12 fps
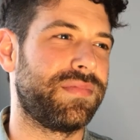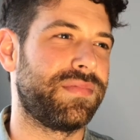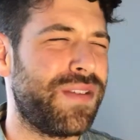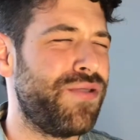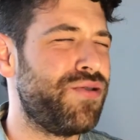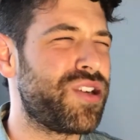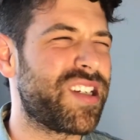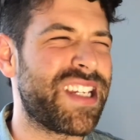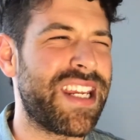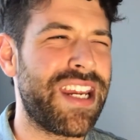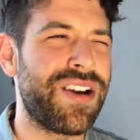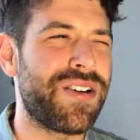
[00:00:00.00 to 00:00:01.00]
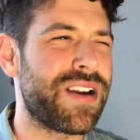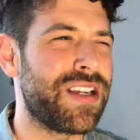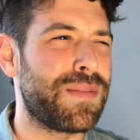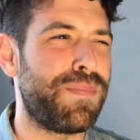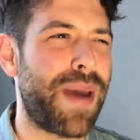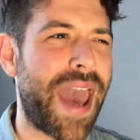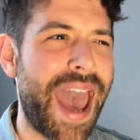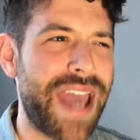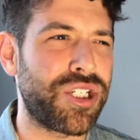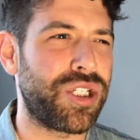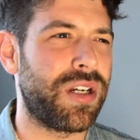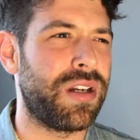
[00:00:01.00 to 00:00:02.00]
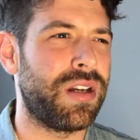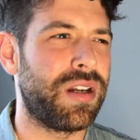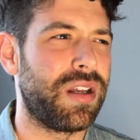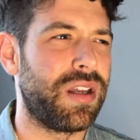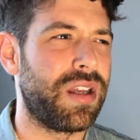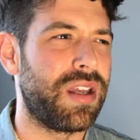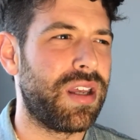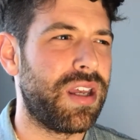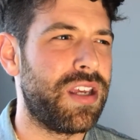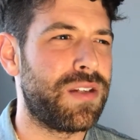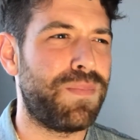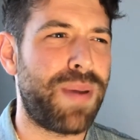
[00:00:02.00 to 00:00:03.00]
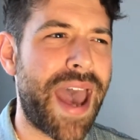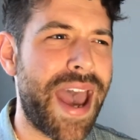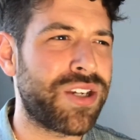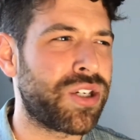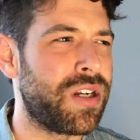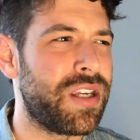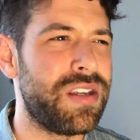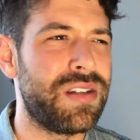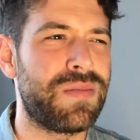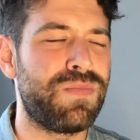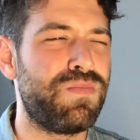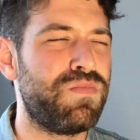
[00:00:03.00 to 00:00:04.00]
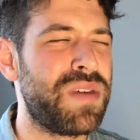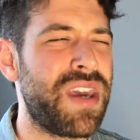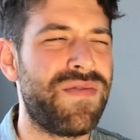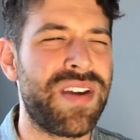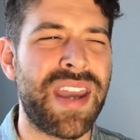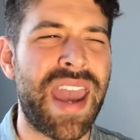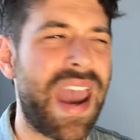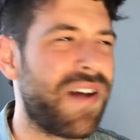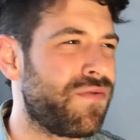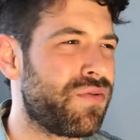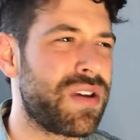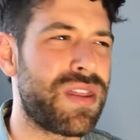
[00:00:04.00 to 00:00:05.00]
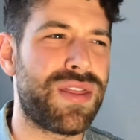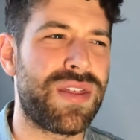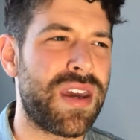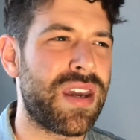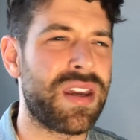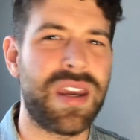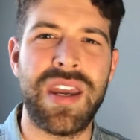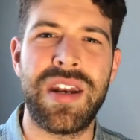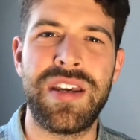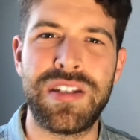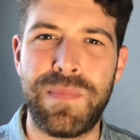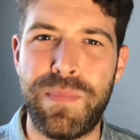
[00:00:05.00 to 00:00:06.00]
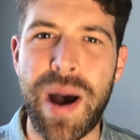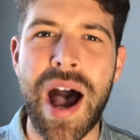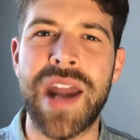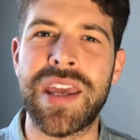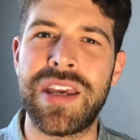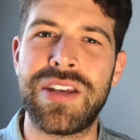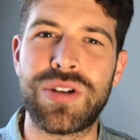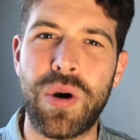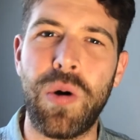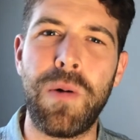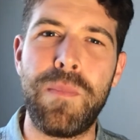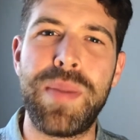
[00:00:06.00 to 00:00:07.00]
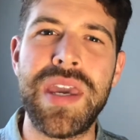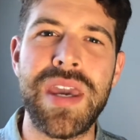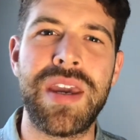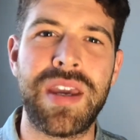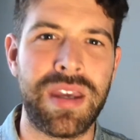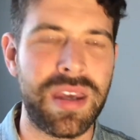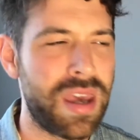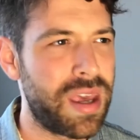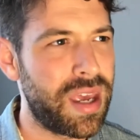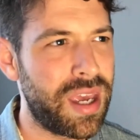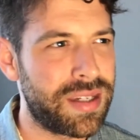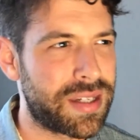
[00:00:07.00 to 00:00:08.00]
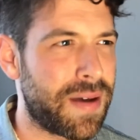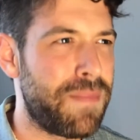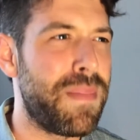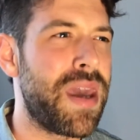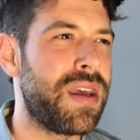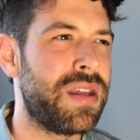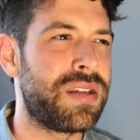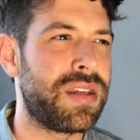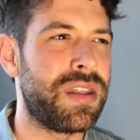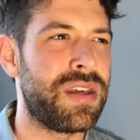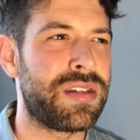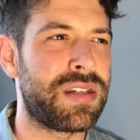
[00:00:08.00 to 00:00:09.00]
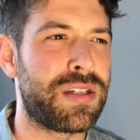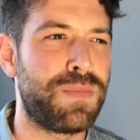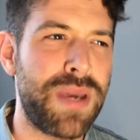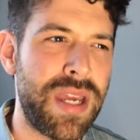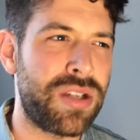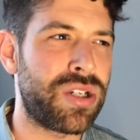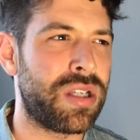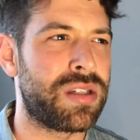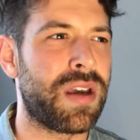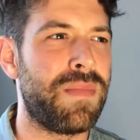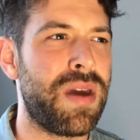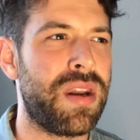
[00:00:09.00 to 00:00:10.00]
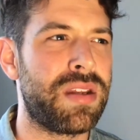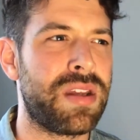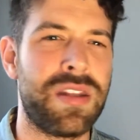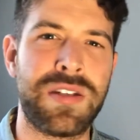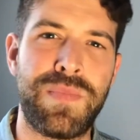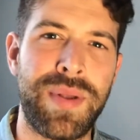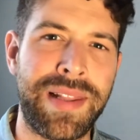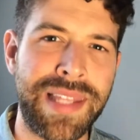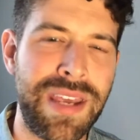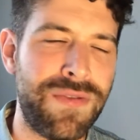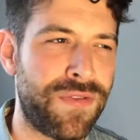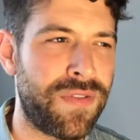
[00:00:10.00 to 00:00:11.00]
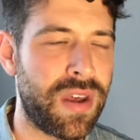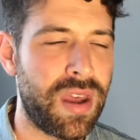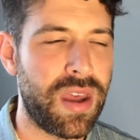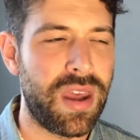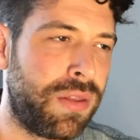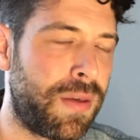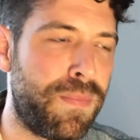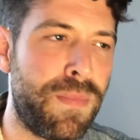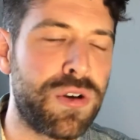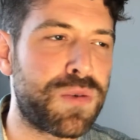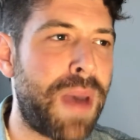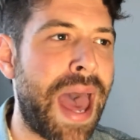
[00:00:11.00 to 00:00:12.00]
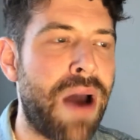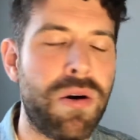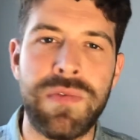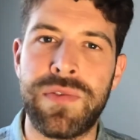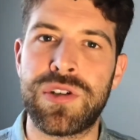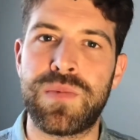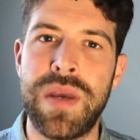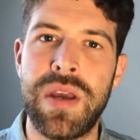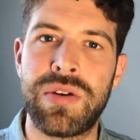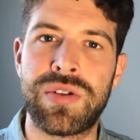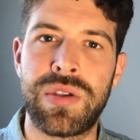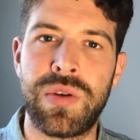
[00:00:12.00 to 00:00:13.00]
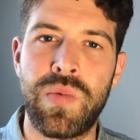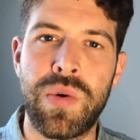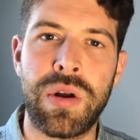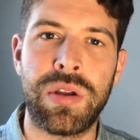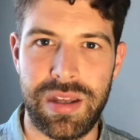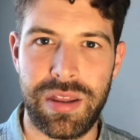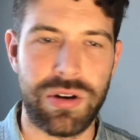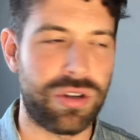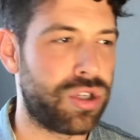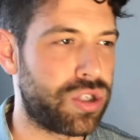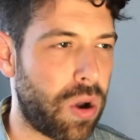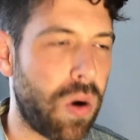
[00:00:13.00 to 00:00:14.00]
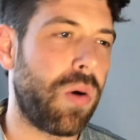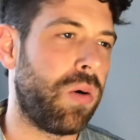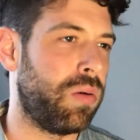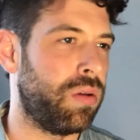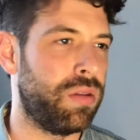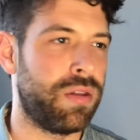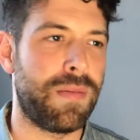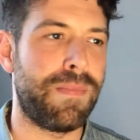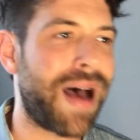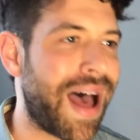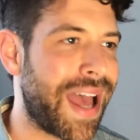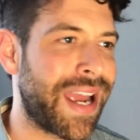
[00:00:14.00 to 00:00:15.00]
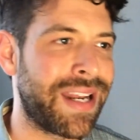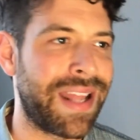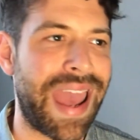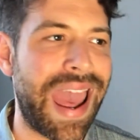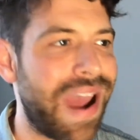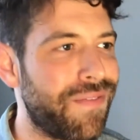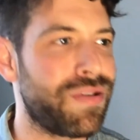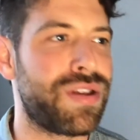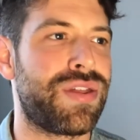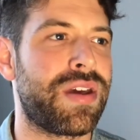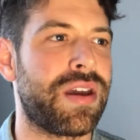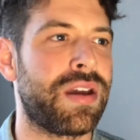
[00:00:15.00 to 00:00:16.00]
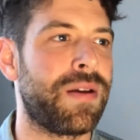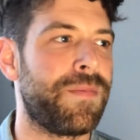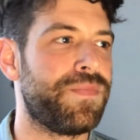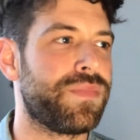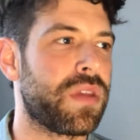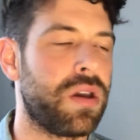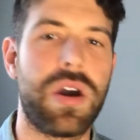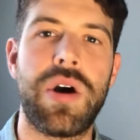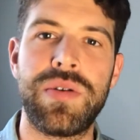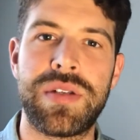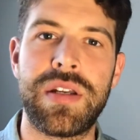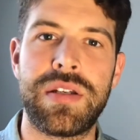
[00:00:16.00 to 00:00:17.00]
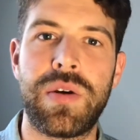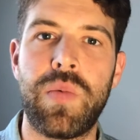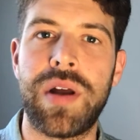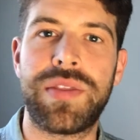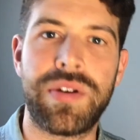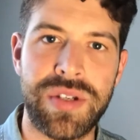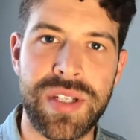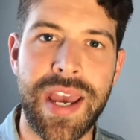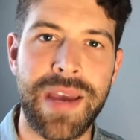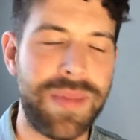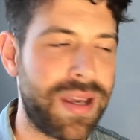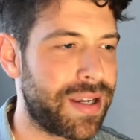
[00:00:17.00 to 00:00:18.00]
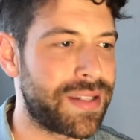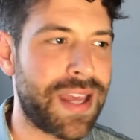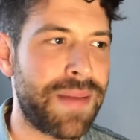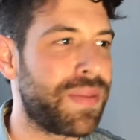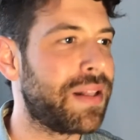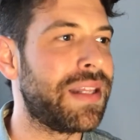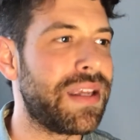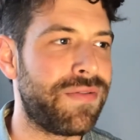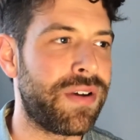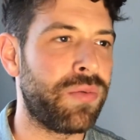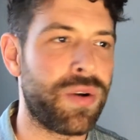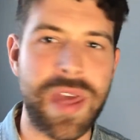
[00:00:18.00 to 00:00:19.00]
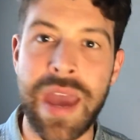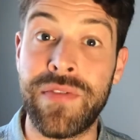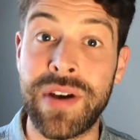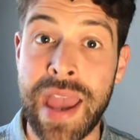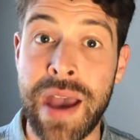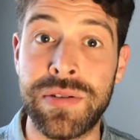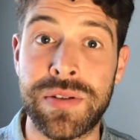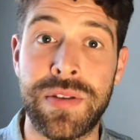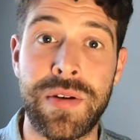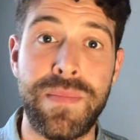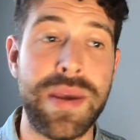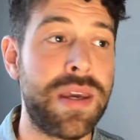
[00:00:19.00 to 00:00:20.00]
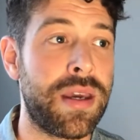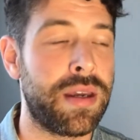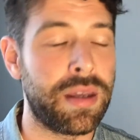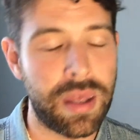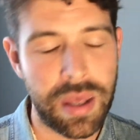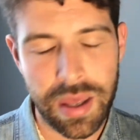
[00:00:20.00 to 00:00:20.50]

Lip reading: You just hear his passion. His passion. He's giving everything in his body. His whole being is committed to this speech. It's committed to this belief. The most powerful speakers in the world, their soul, their mind, everything goes into what they're saying because they believe it with every ounce of their being.